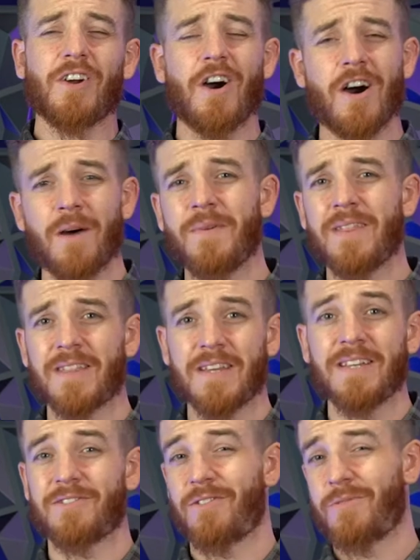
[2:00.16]
common
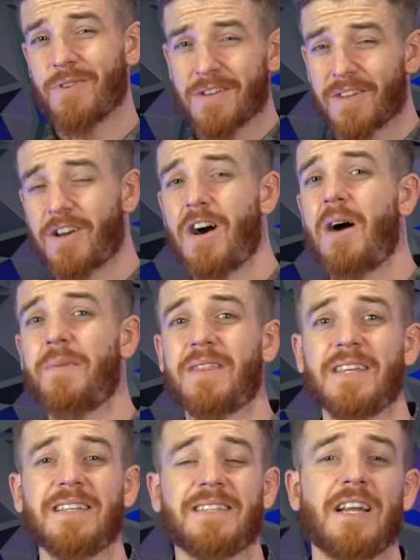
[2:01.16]
things, or three of the common
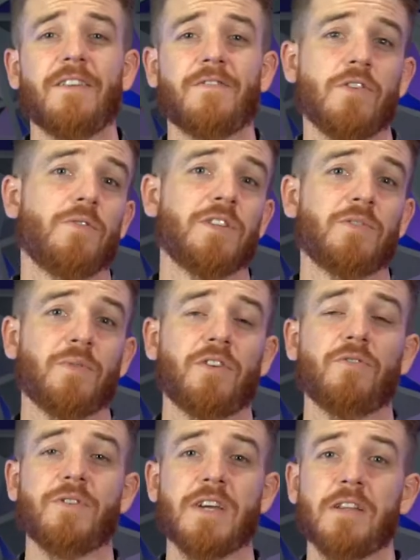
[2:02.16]
things that I've noticed with
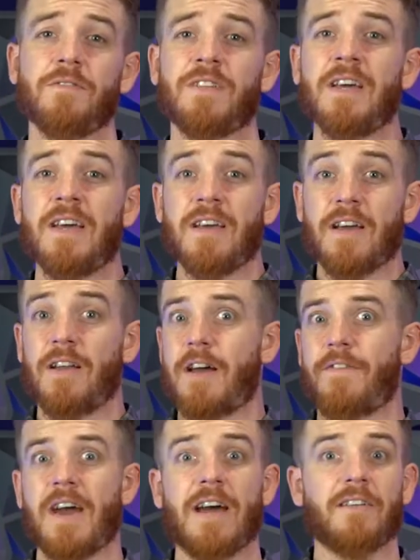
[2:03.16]
creatives, and
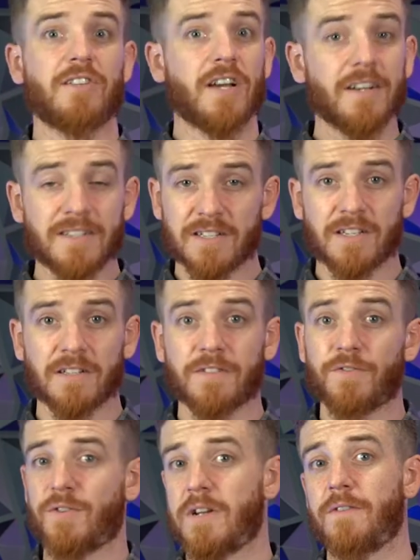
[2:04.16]
I've had tons and tons
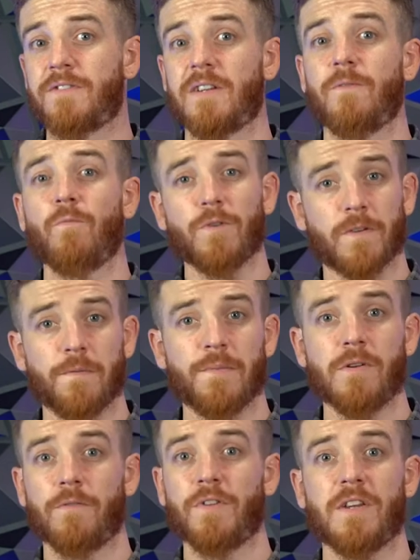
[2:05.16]
of creatives that have worked for
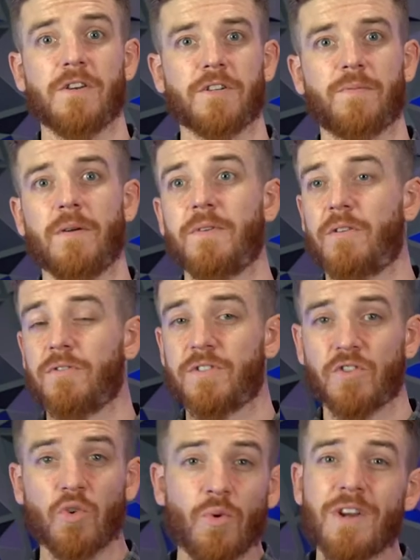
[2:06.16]
me over the years, probably close
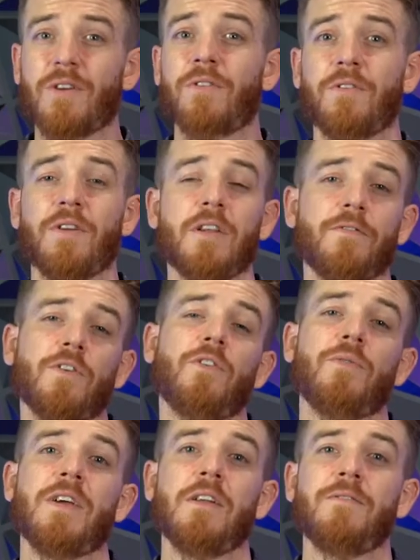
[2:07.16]
to 20 or 30 different
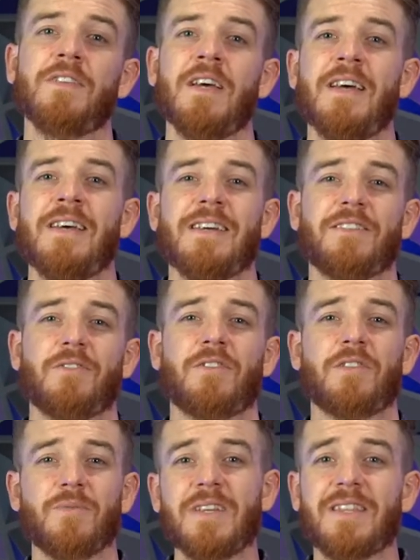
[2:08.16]
creatives, is there's
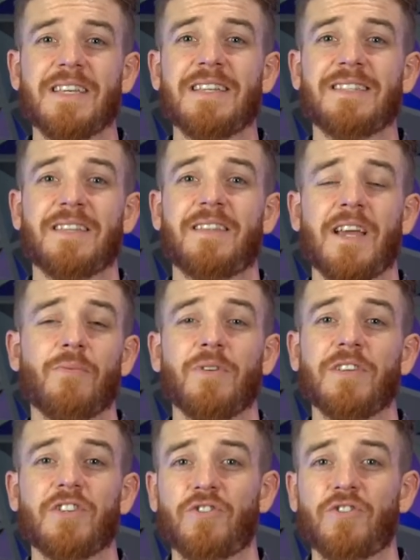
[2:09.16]
three things that they really